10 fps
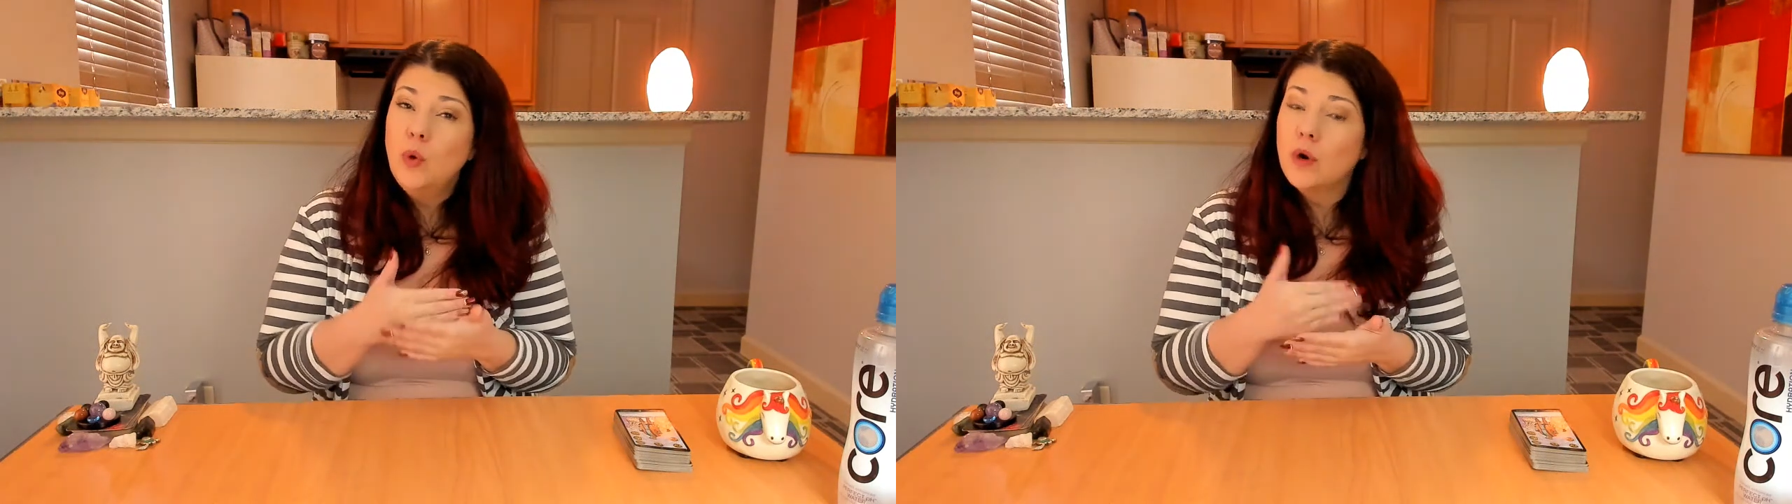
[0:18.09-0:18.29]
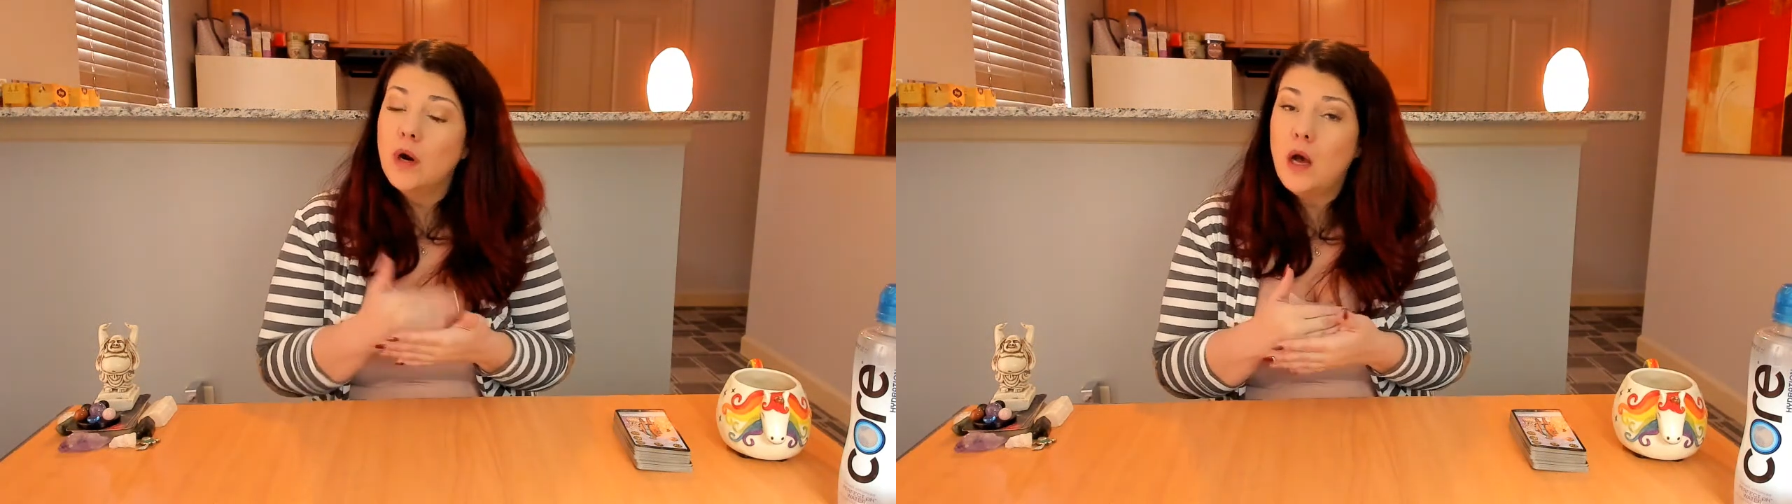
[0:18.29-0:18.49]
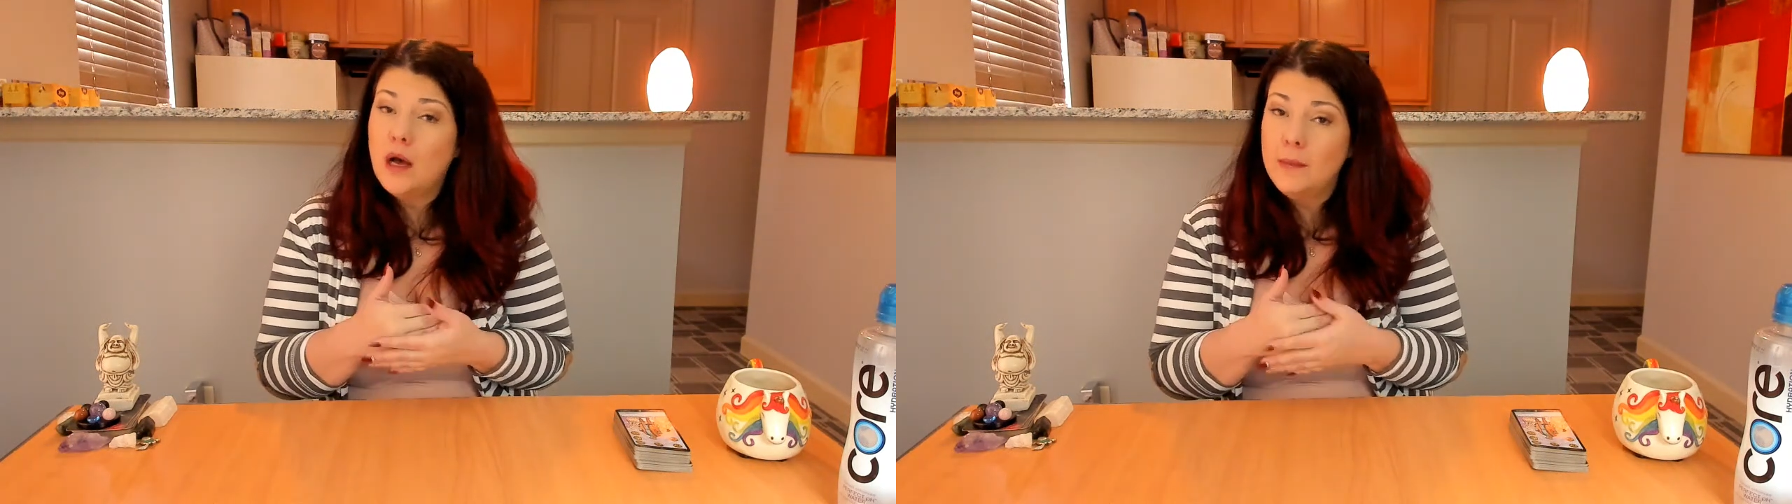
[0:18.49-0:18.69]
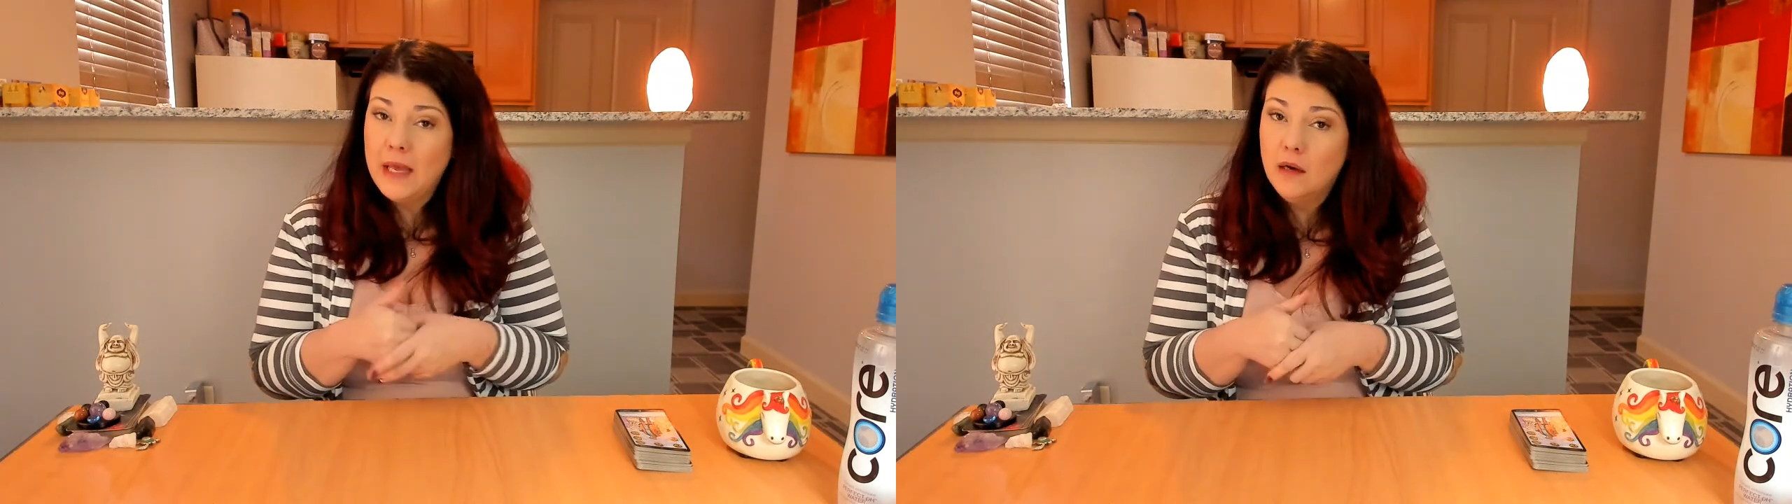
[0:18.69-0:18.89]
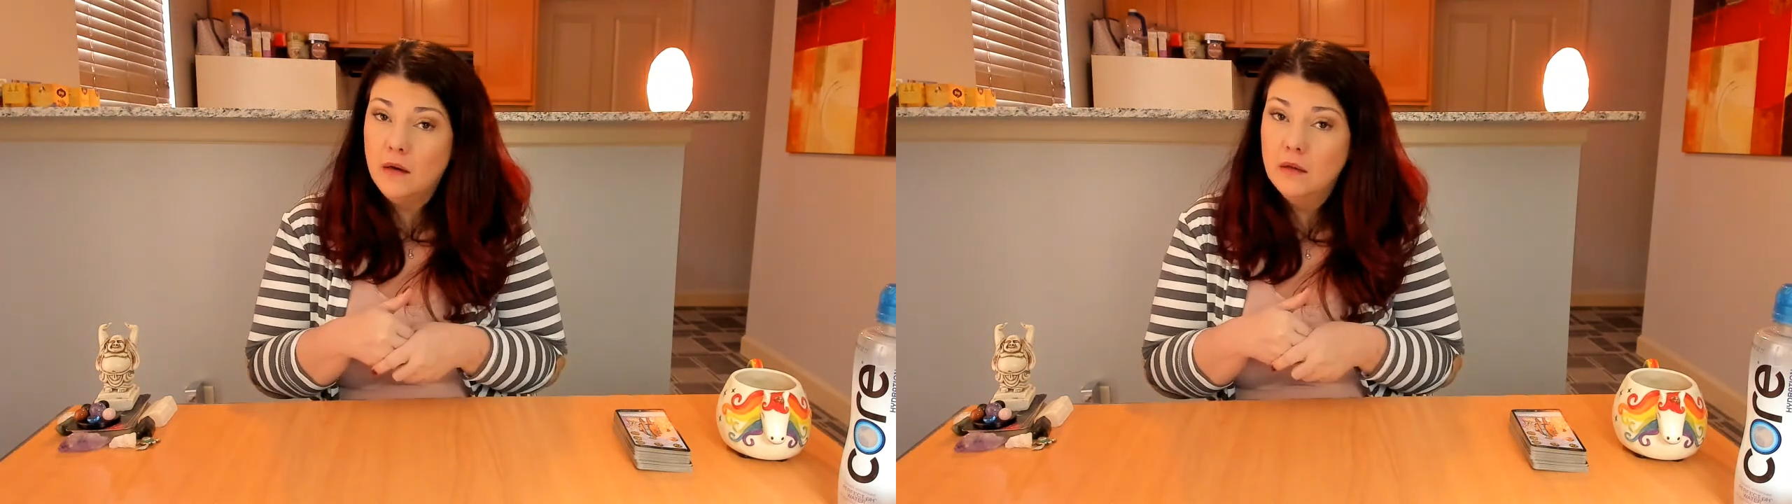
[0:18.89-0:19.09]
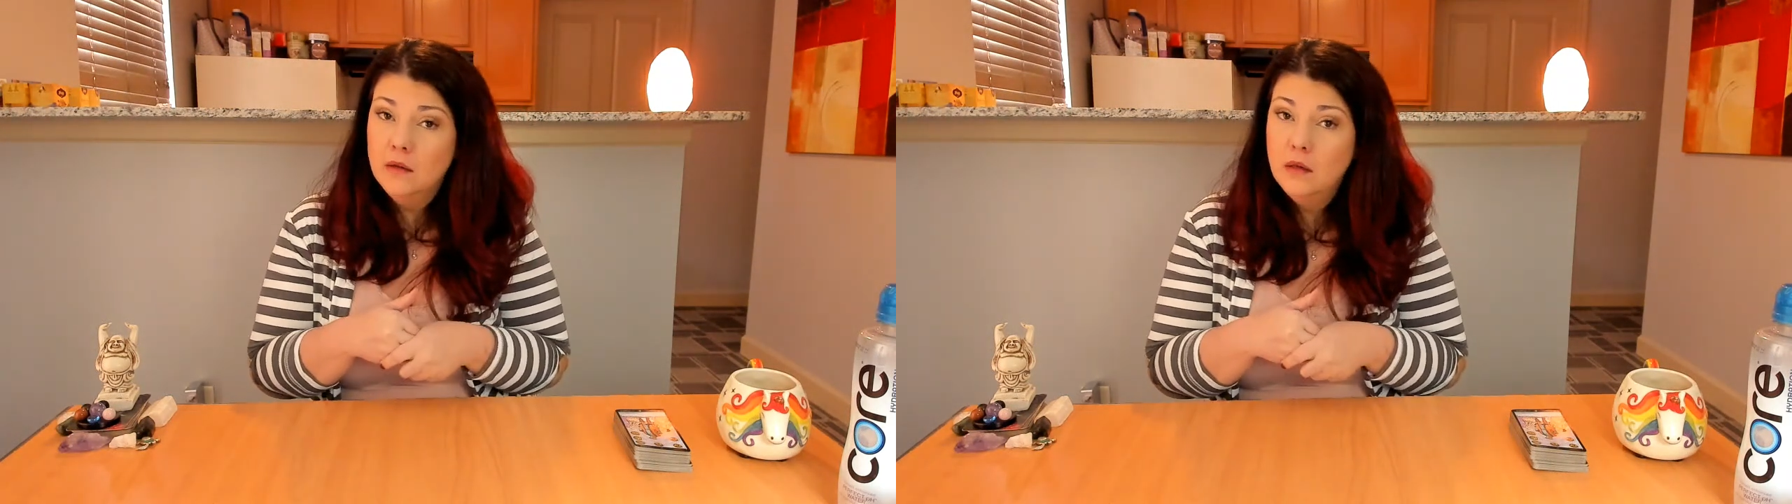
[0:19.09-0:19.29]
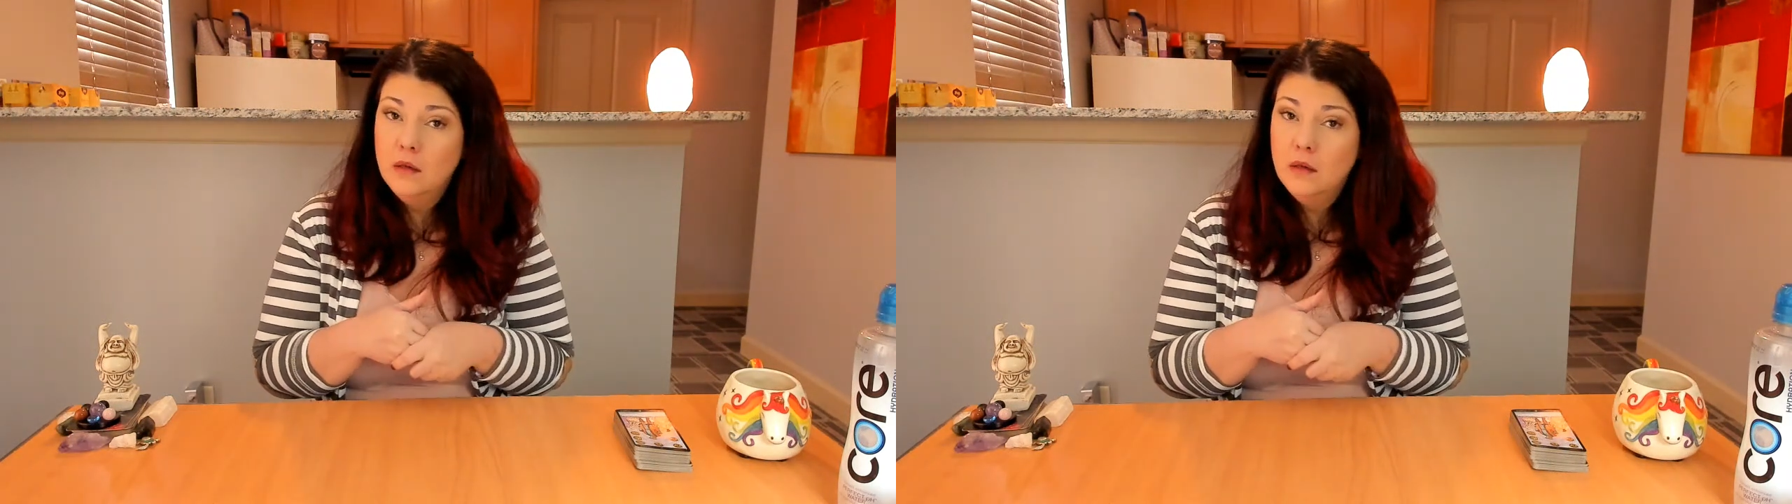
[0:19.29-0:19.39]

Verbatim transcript: or a Hotmail